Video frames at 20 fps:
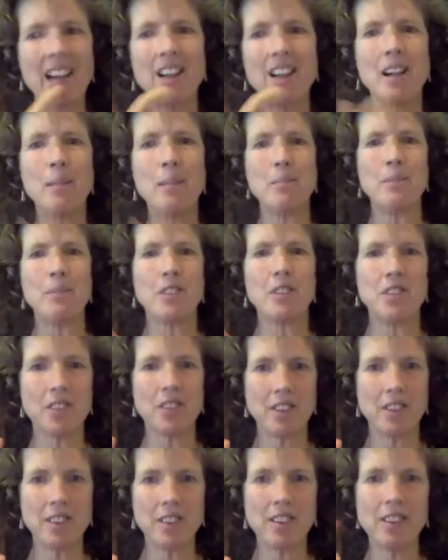
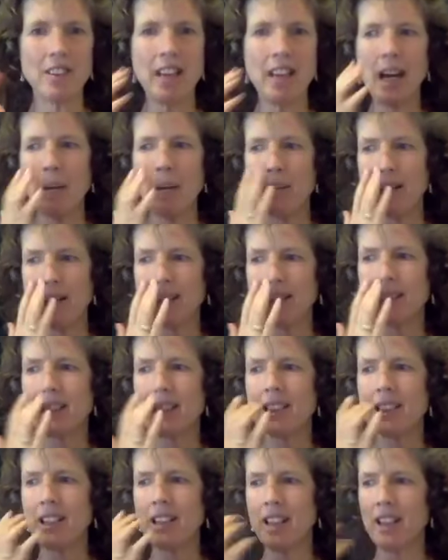comes that ability
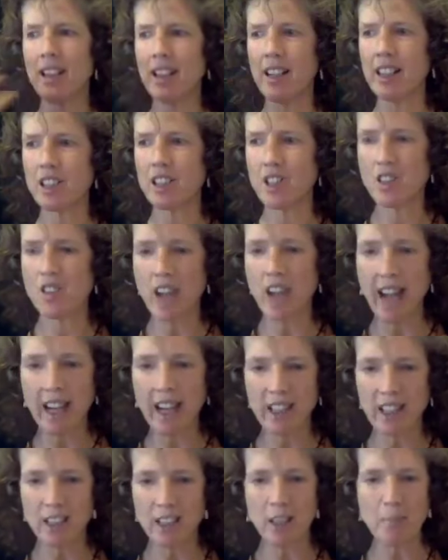to
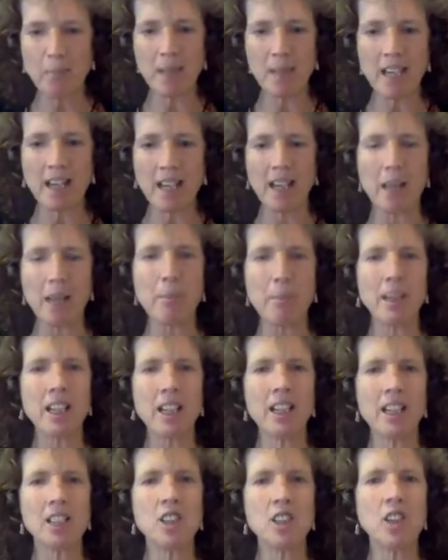extract the meaning,
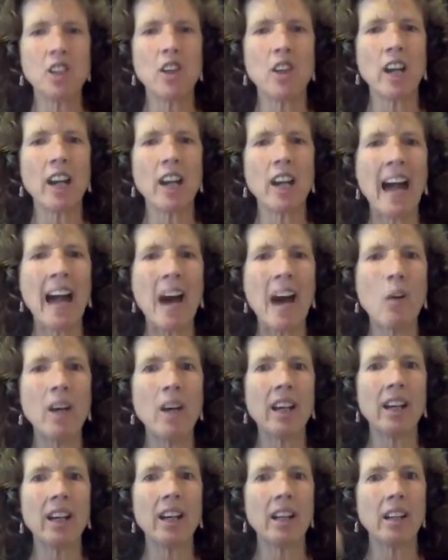because you're
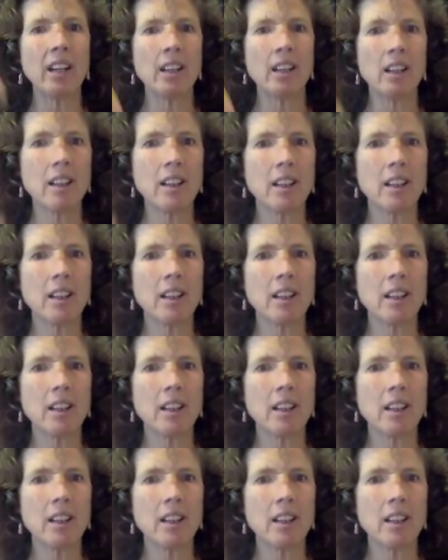allowing